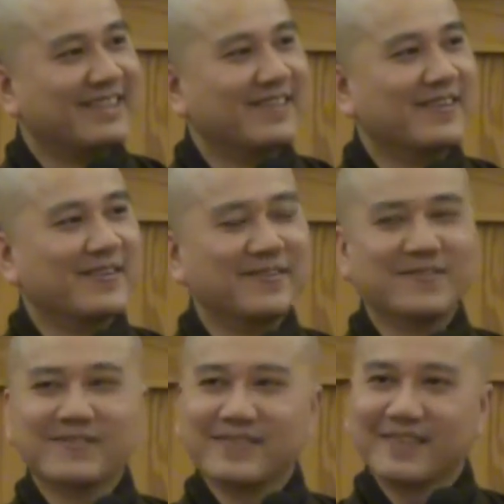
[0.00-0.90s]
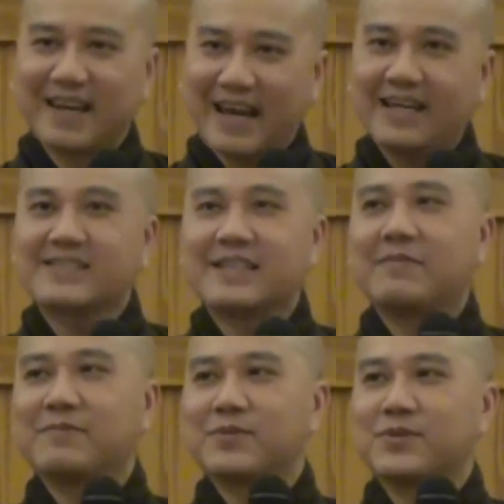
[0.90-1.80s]
you know ask
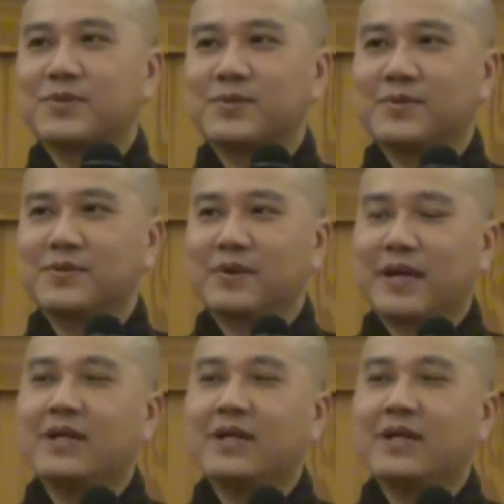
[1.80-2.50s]
them to